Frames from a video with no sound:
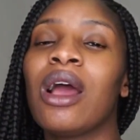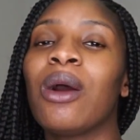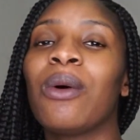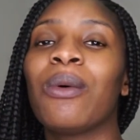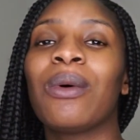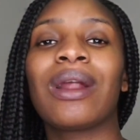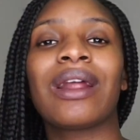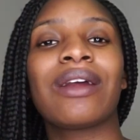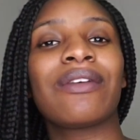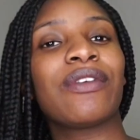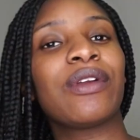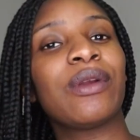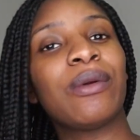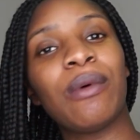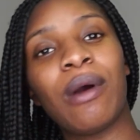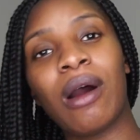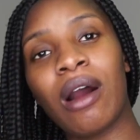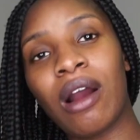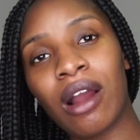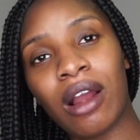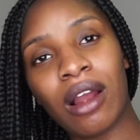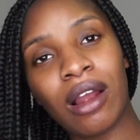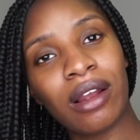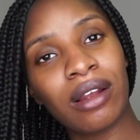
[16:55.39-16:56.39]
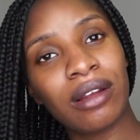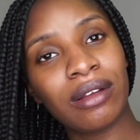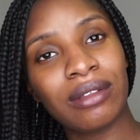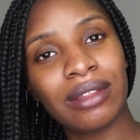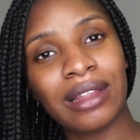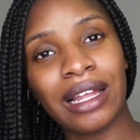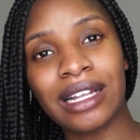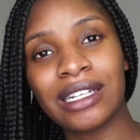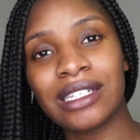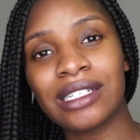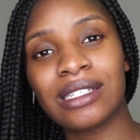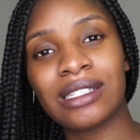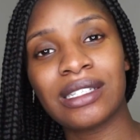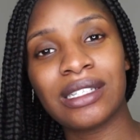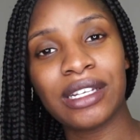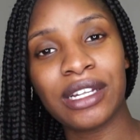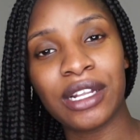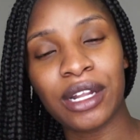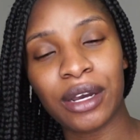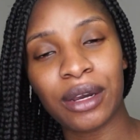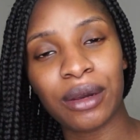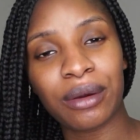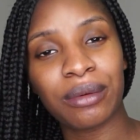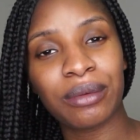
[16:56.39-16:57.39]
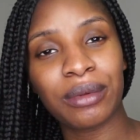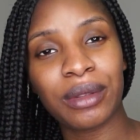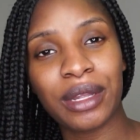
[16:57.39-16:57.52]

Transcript: whatever you are, that just, you know,